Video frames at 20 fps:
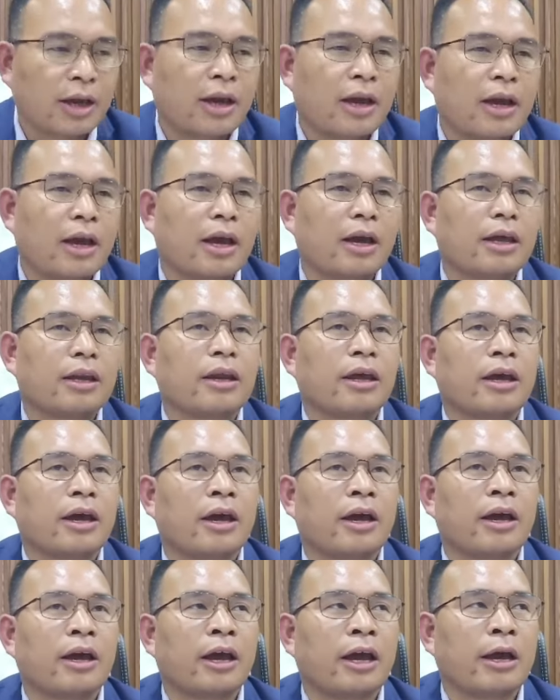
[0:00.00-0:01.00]
and
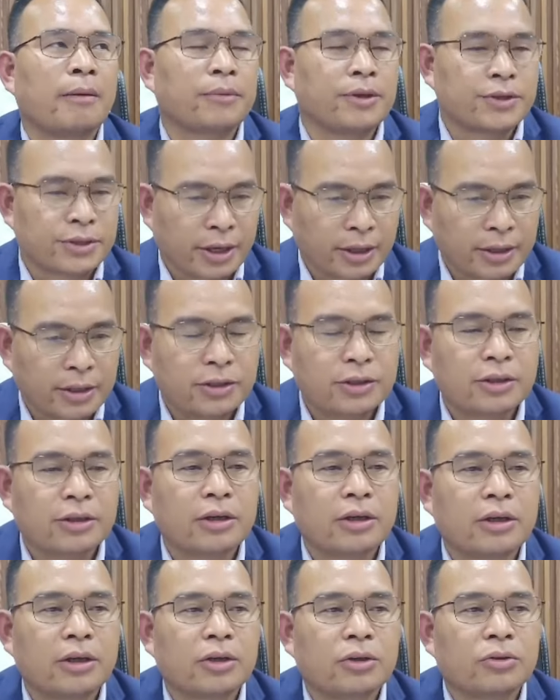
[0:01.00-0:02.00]
have decided
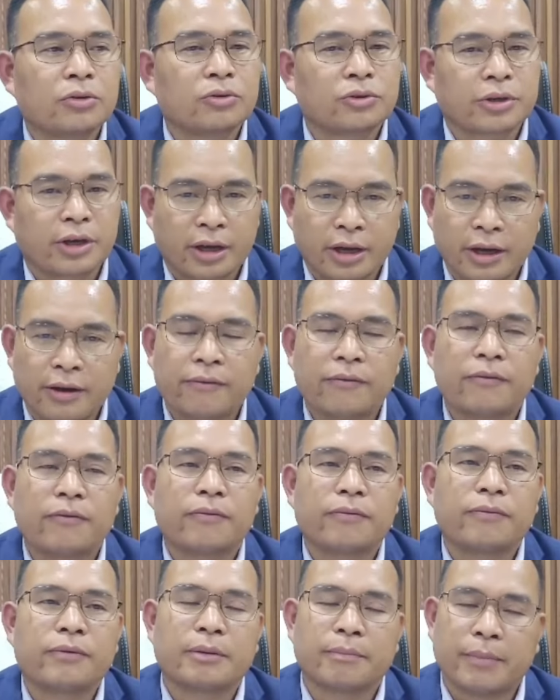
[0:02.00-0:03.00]
to take off
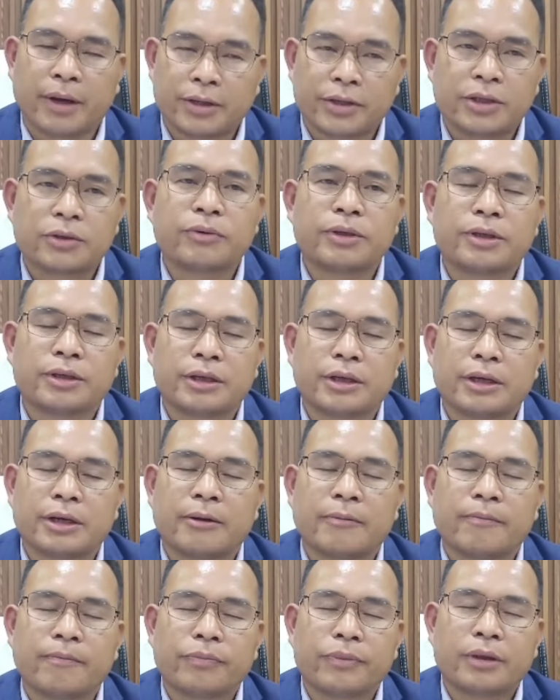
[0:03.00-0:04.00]
the matter with the
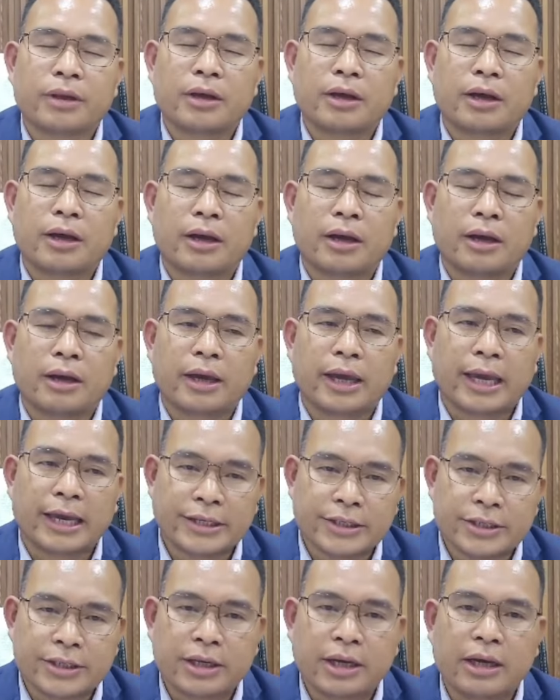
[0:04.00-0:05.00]

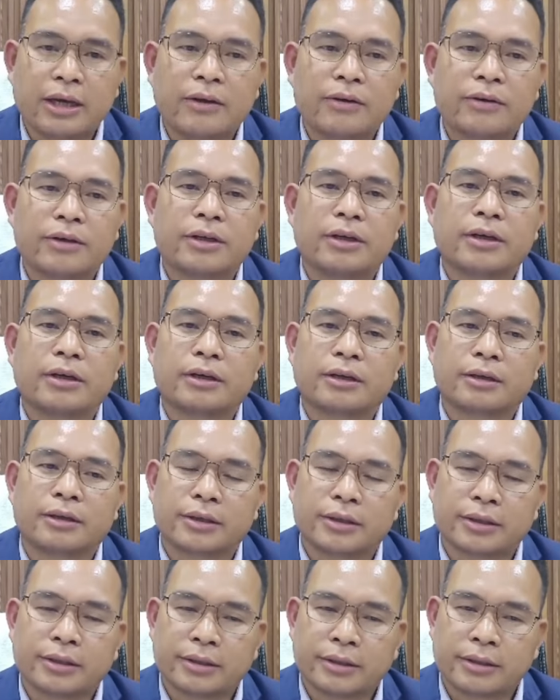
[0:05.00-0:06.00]
NTA, the
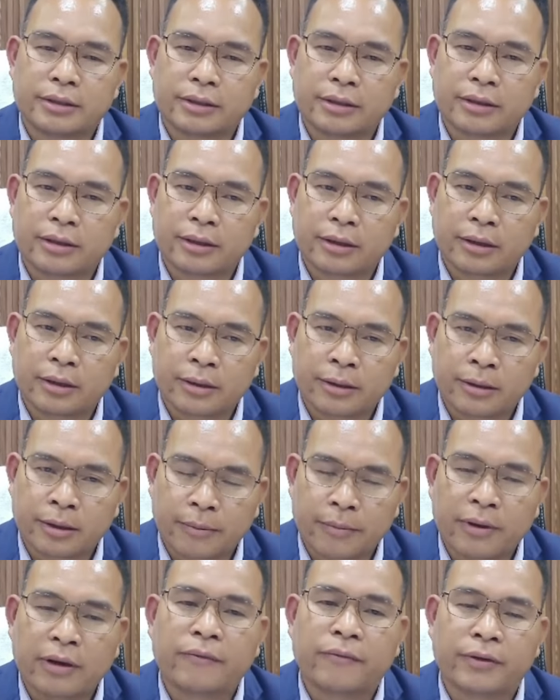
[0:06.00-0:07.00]

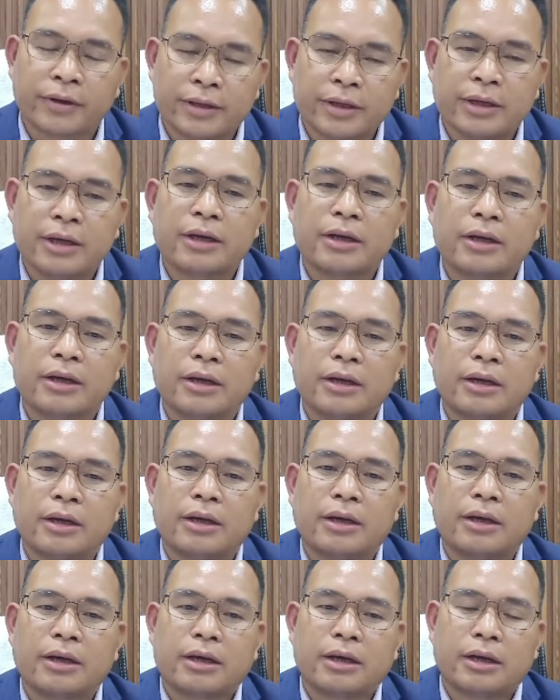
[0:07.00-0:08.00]
Government of India,
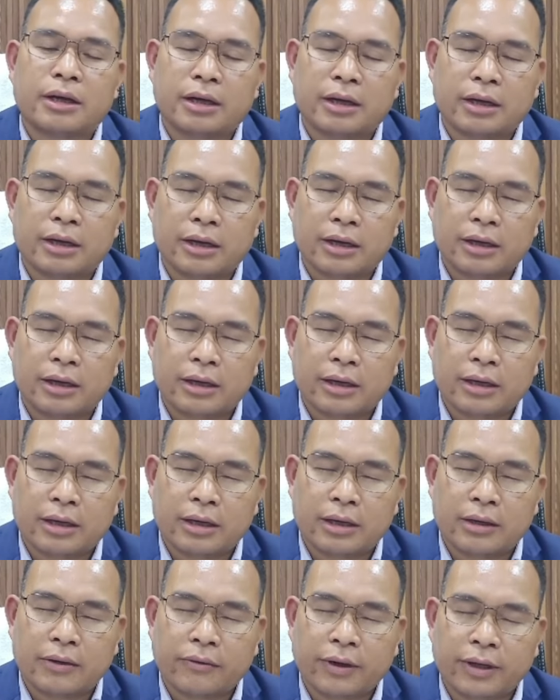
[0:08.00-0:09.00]

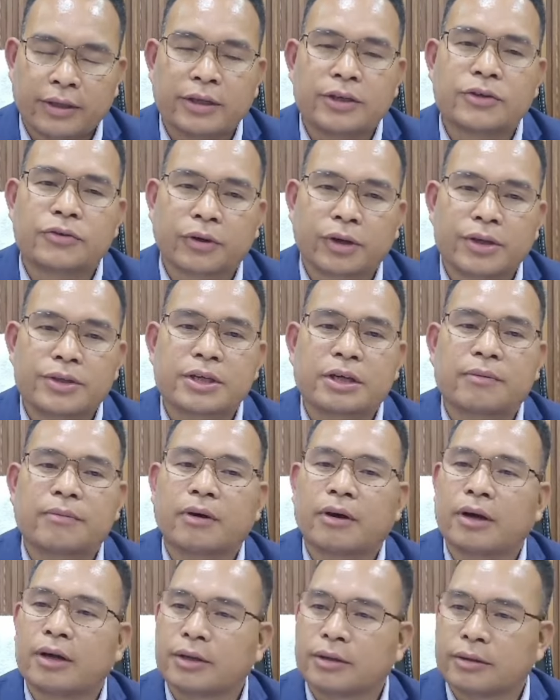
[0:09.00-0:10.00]
at the interest of
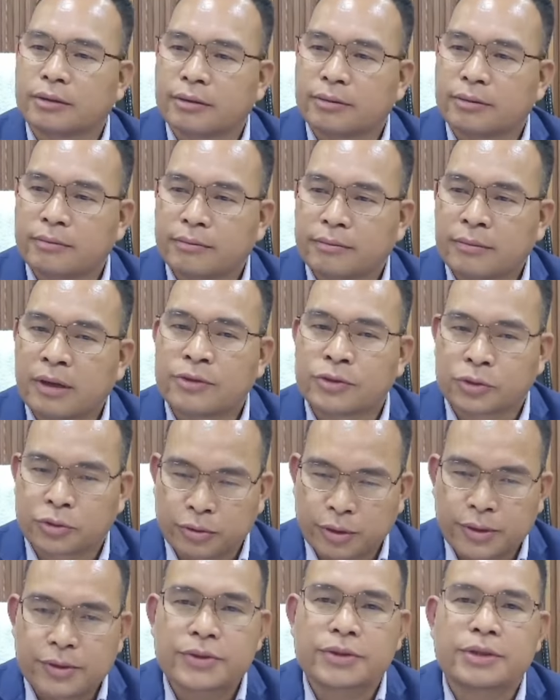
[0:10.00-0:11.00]
our
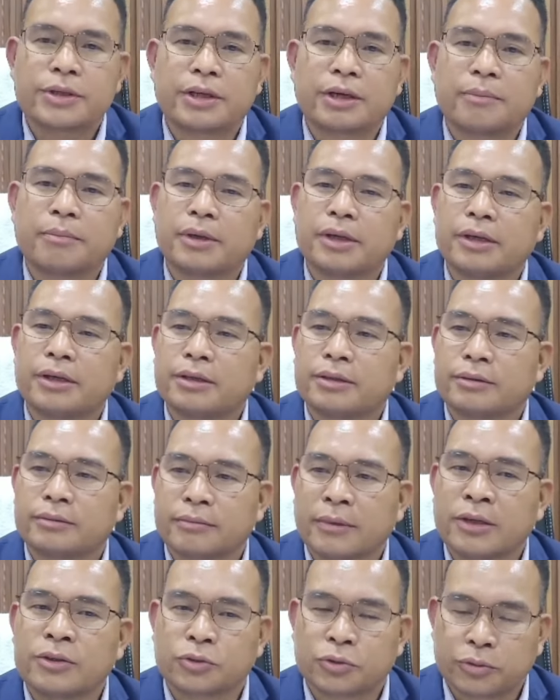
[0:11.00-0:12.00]
students. There are many
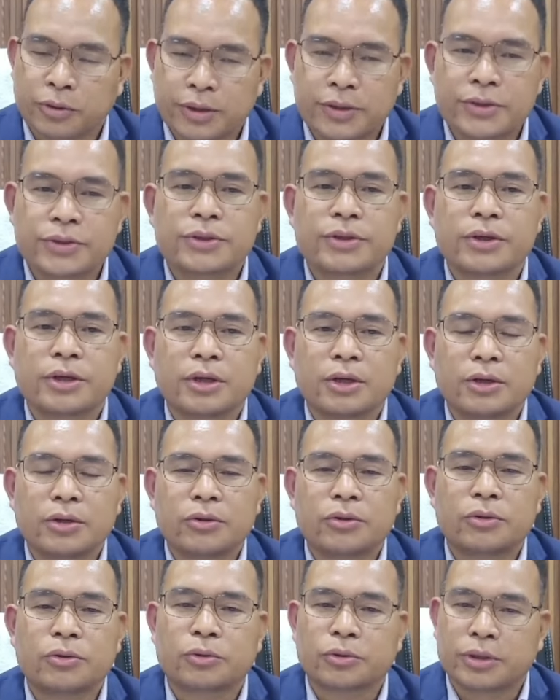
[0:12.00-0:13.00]
students
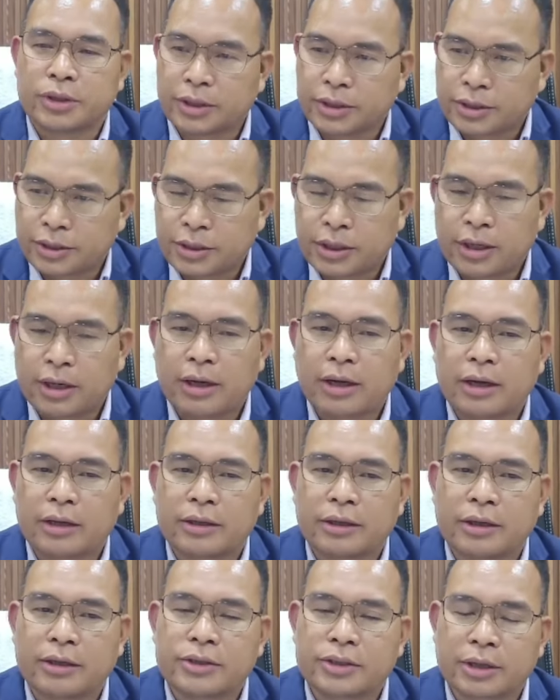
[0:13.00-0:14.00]
who could not,
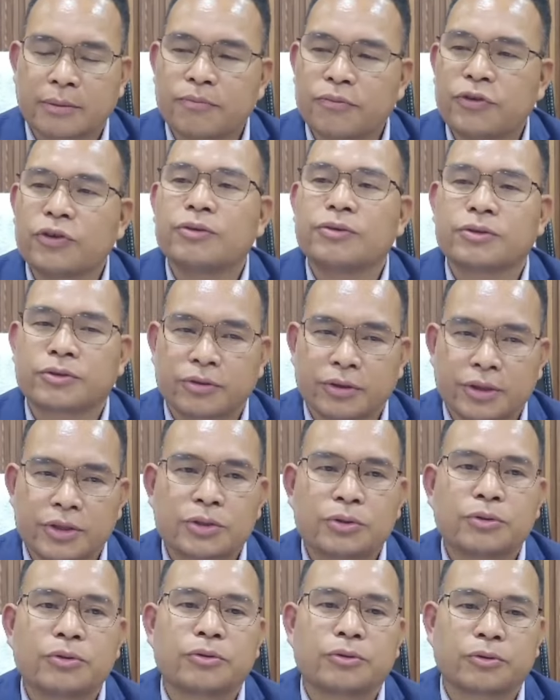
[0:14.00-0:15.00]
there are some few students
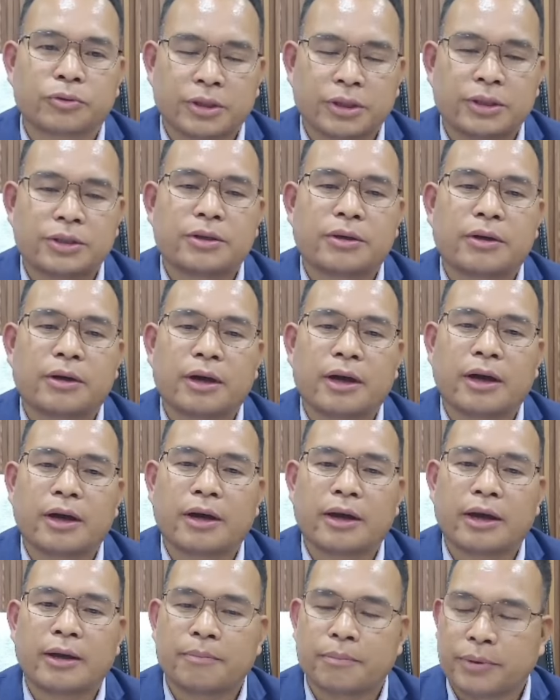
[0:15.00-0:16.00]
who could not
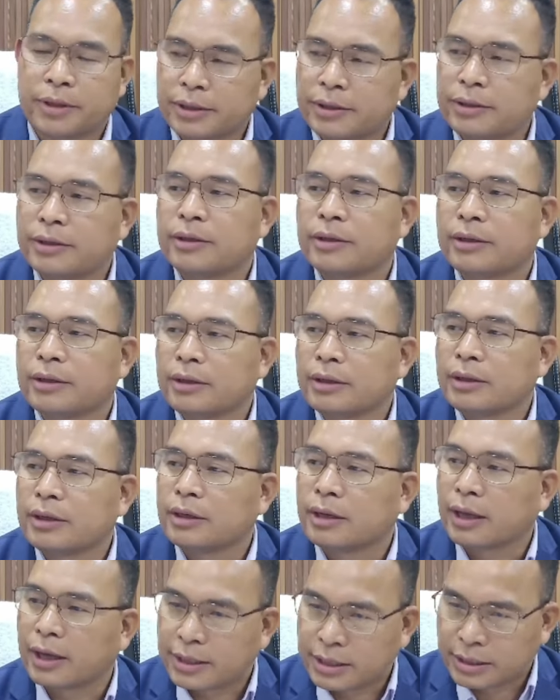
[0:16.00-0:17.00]
appear in
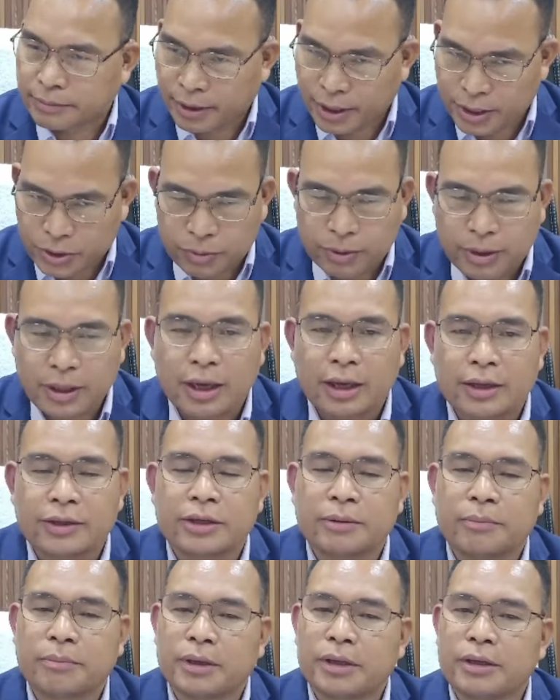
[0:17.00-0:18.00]
the exam as well. And there
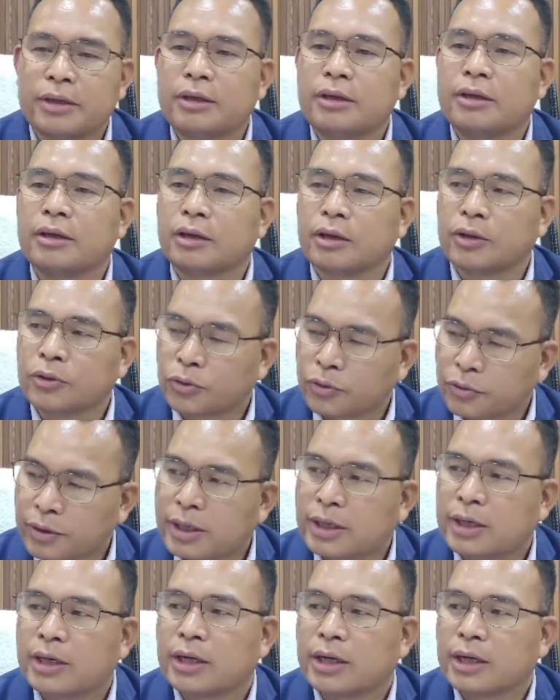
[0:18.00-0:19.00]
are many rural,